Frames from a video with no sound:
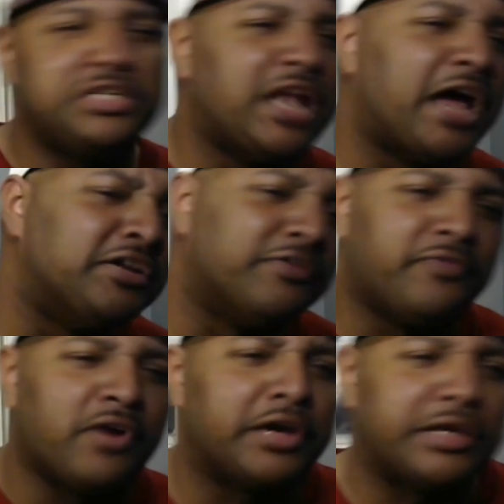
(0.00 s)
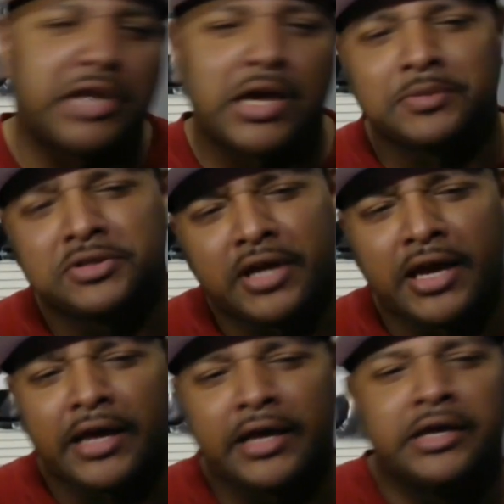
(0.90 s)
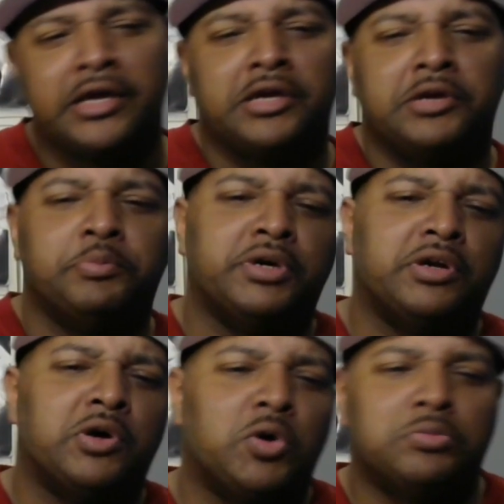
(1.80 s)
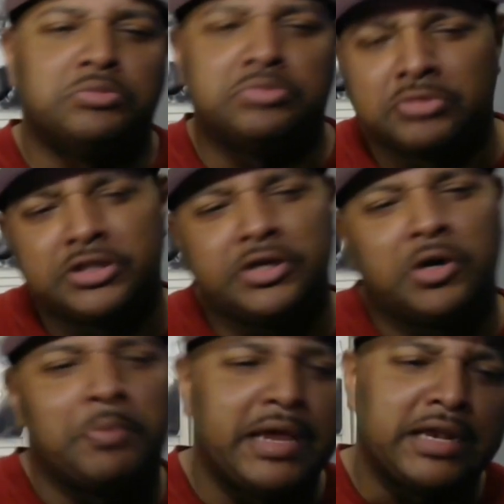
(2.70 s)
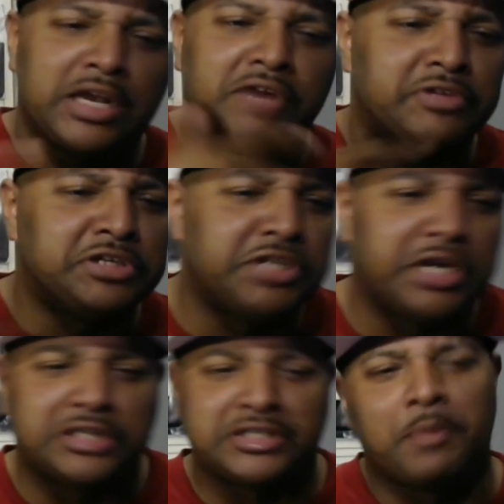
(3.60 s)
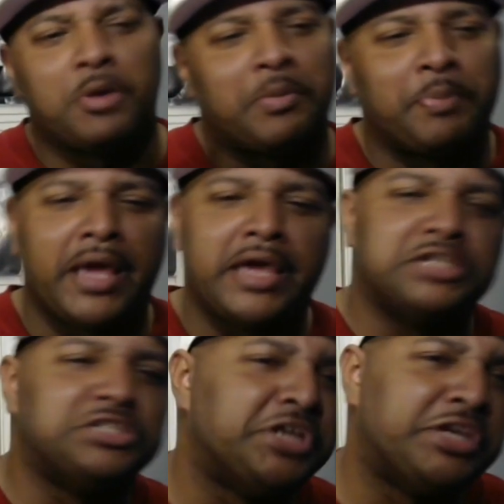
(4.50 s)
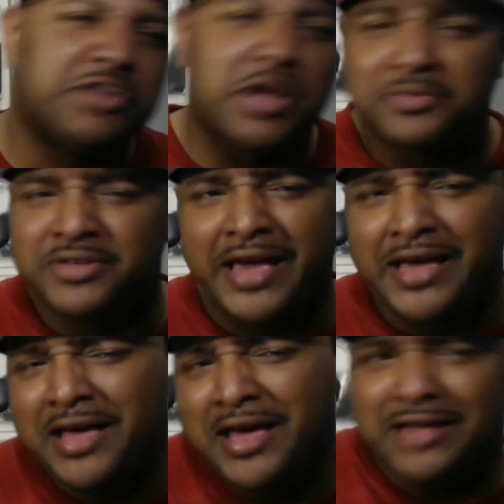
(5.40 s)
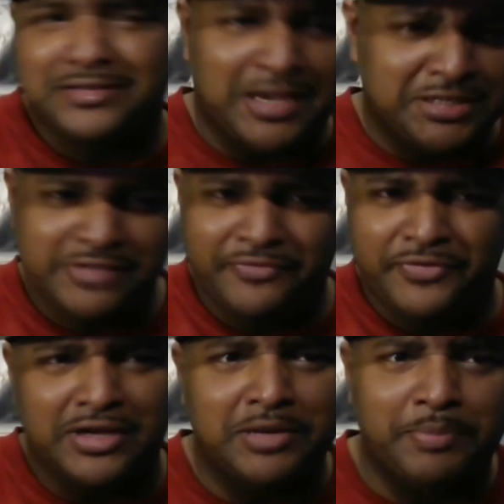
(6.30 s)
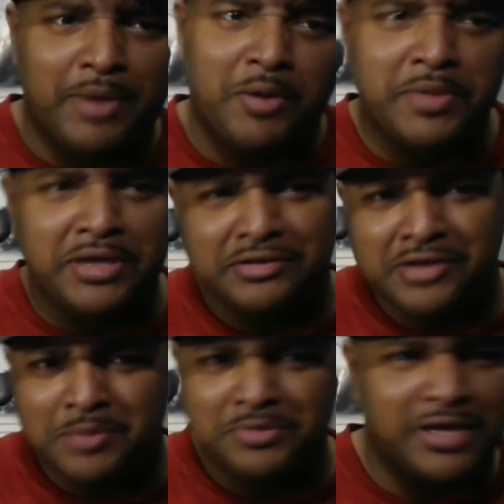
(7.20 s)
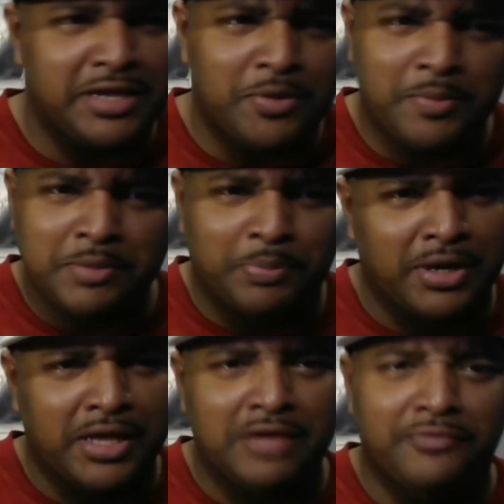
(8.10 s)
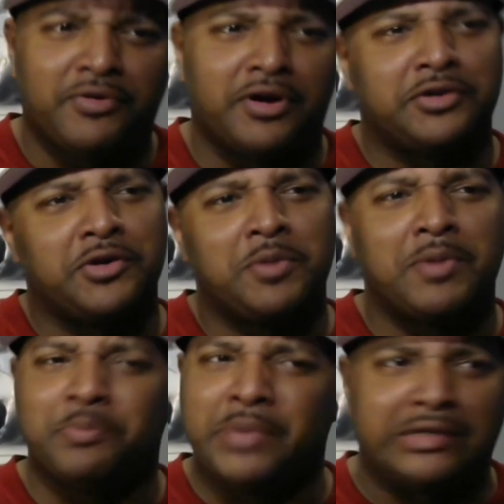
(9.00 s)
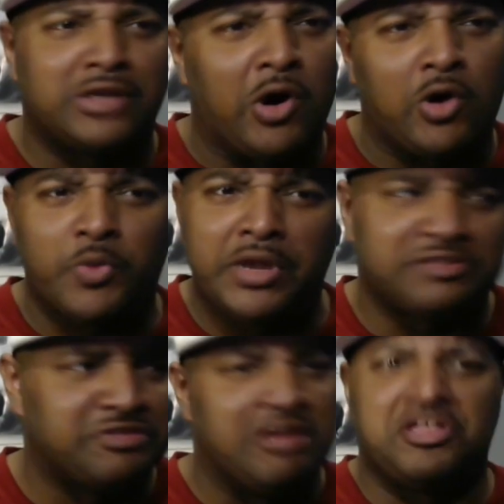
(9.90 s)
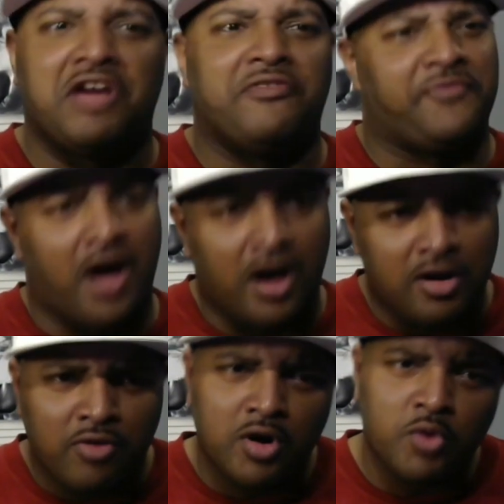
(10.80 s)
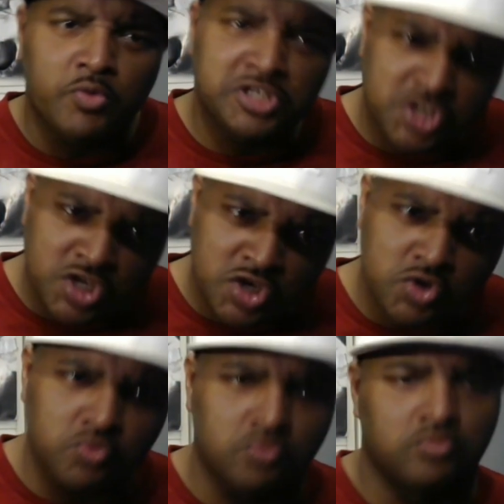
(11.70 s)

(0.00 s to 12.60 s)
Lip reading: like to fuck, you know what I'm saying, but she gonna make love and shit cause I'm her bae and shit, you know what I'm saying? That's how she feel about me, you know what I'm saying? Don't be a play, fuck, you hear my big dog Willis, the fuck wrong with you?